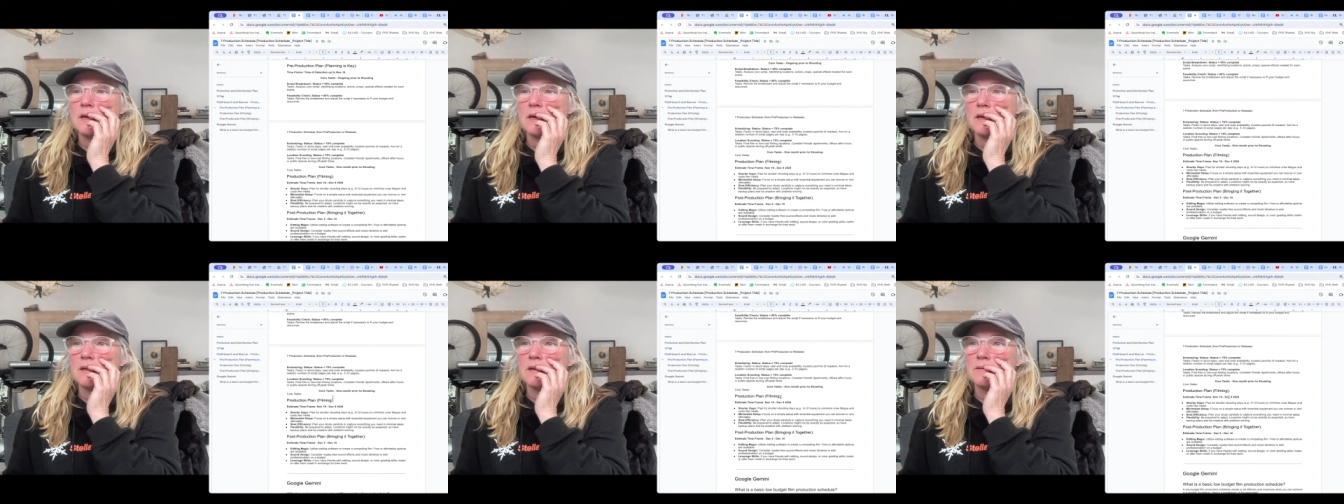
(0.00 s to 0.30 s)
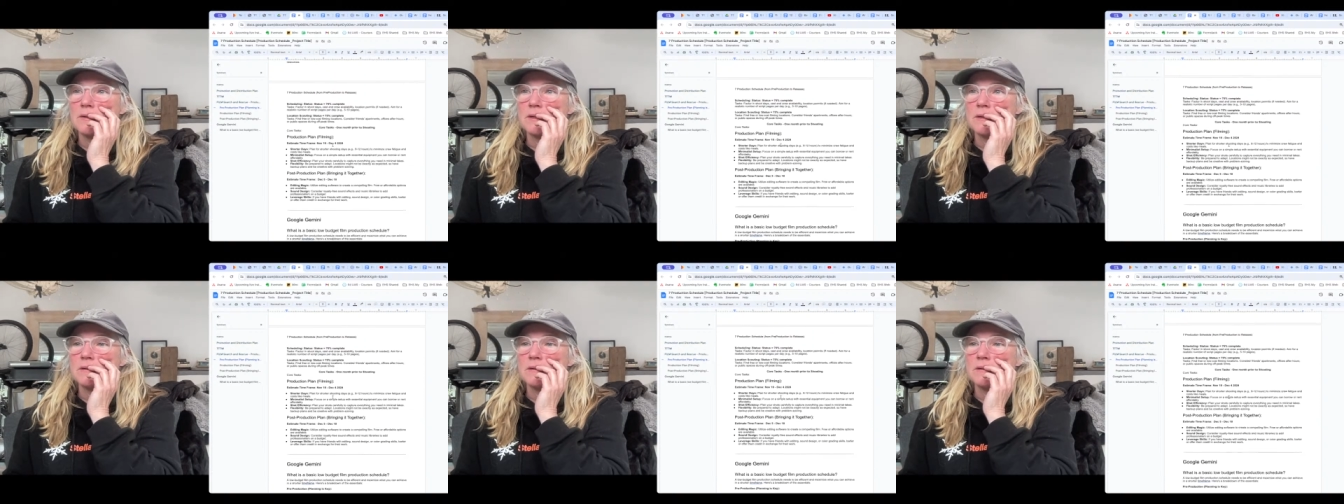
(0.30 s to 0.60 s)
Here
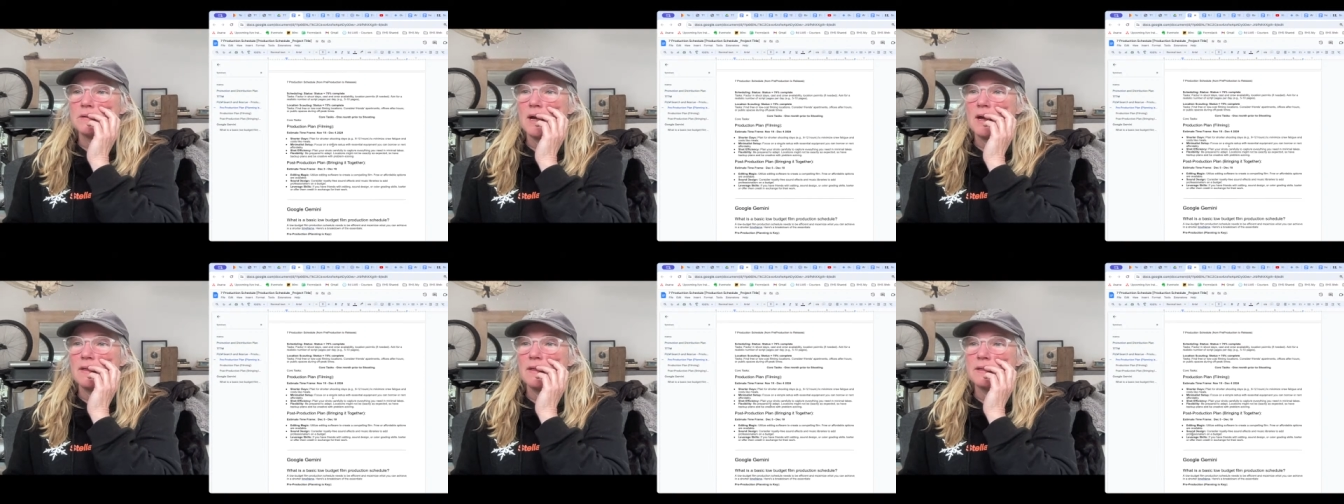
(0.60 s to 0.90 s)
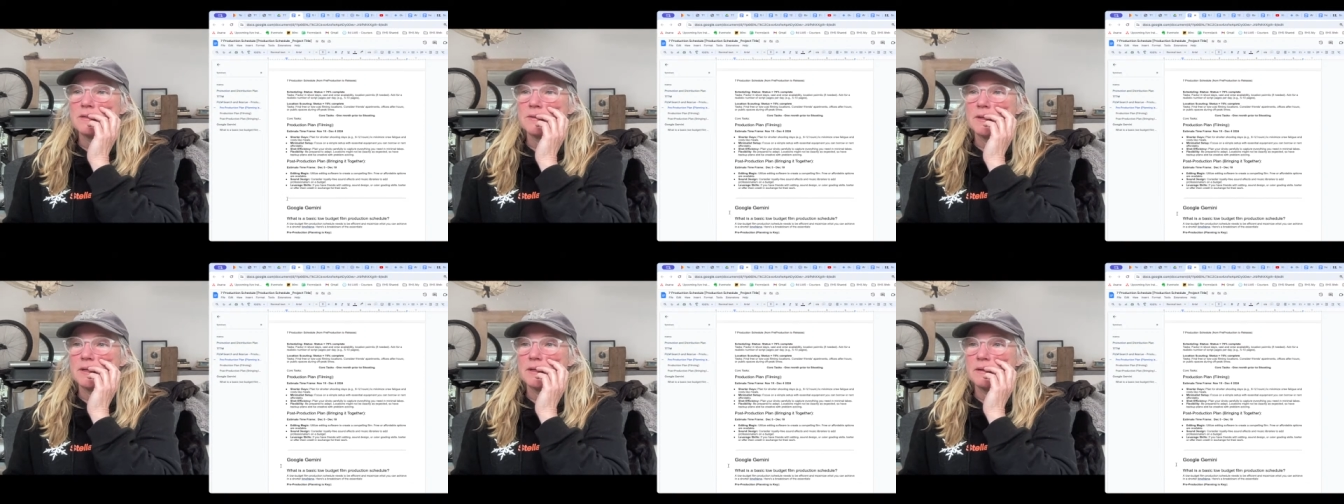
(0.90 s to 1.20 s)
we go. Yeah,
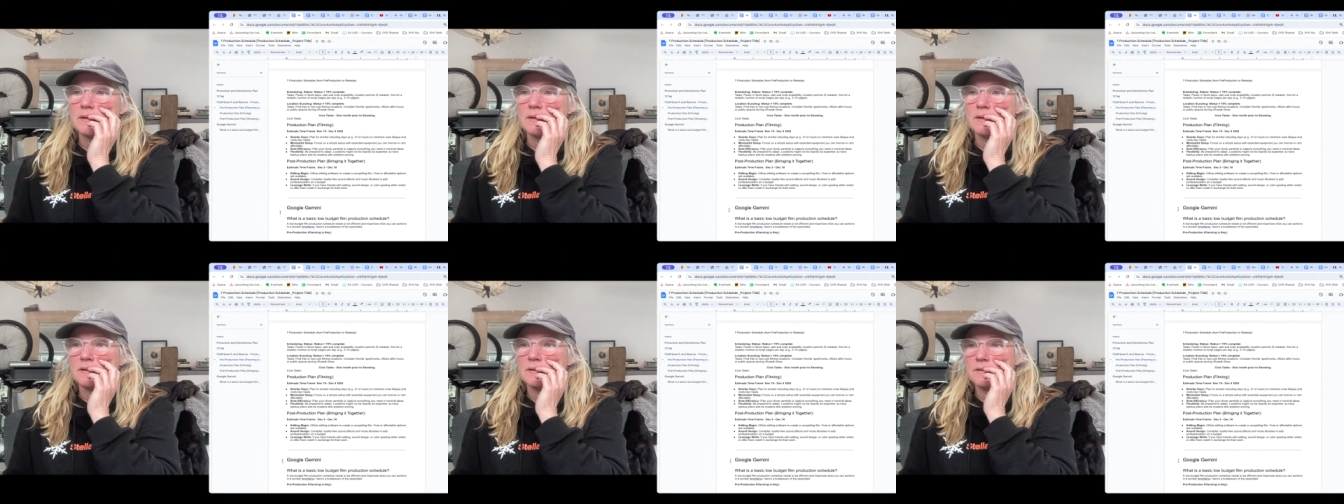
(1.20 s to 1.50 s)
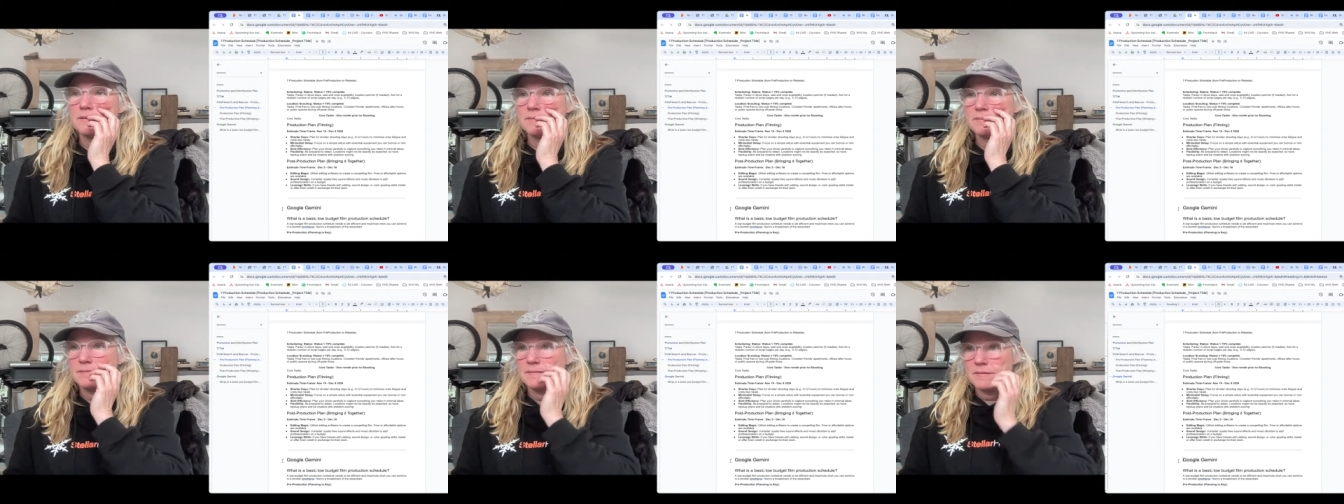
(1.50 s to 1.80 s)
that's what I can call.
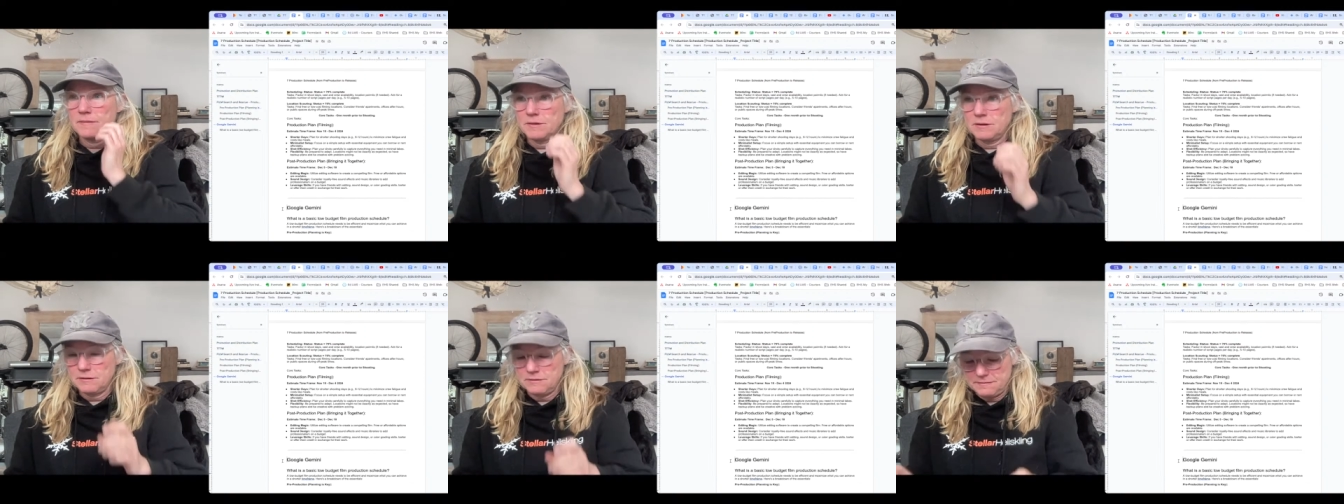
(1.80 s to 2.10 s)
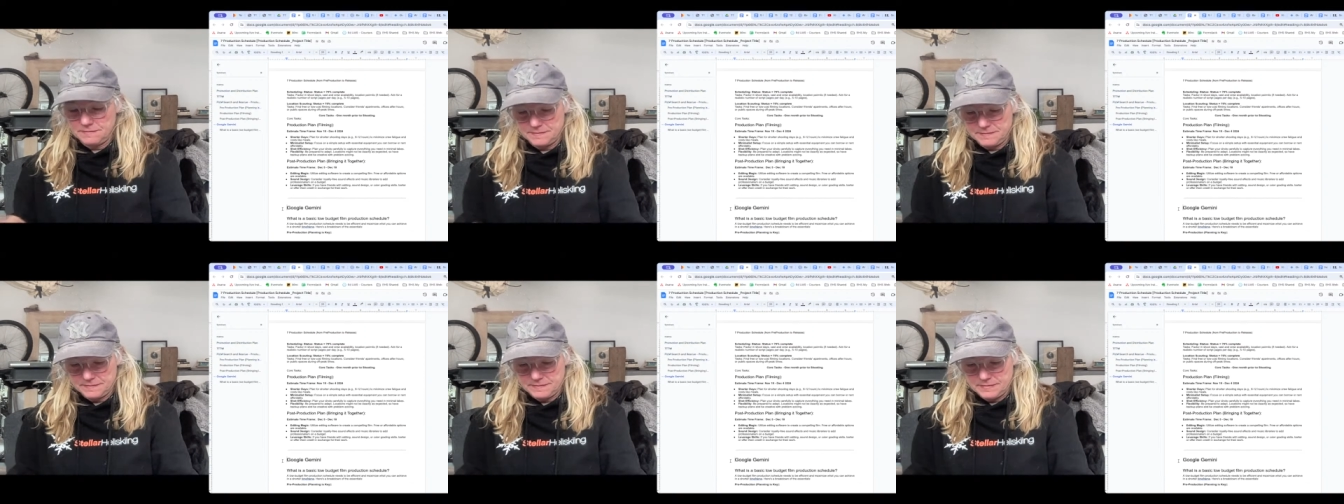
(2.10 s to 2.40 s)
Go.